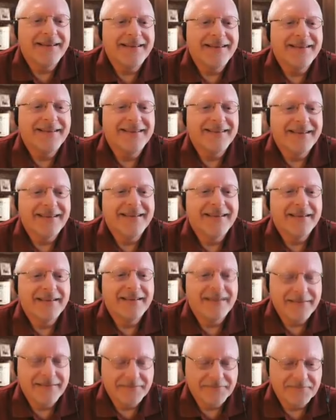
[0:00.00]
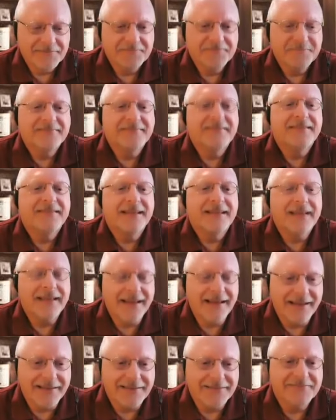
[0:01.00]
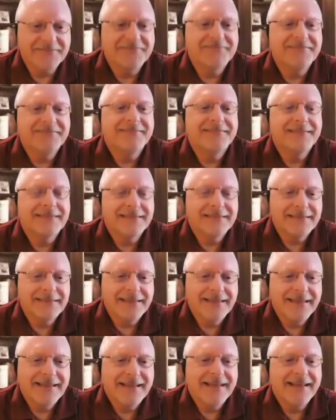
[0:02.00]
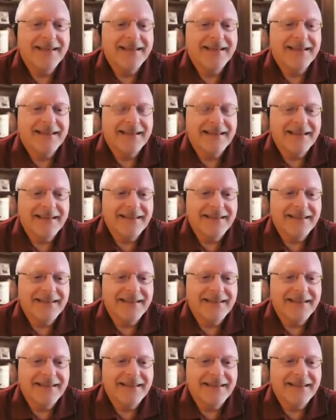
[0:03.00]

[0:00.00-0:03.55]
(silent)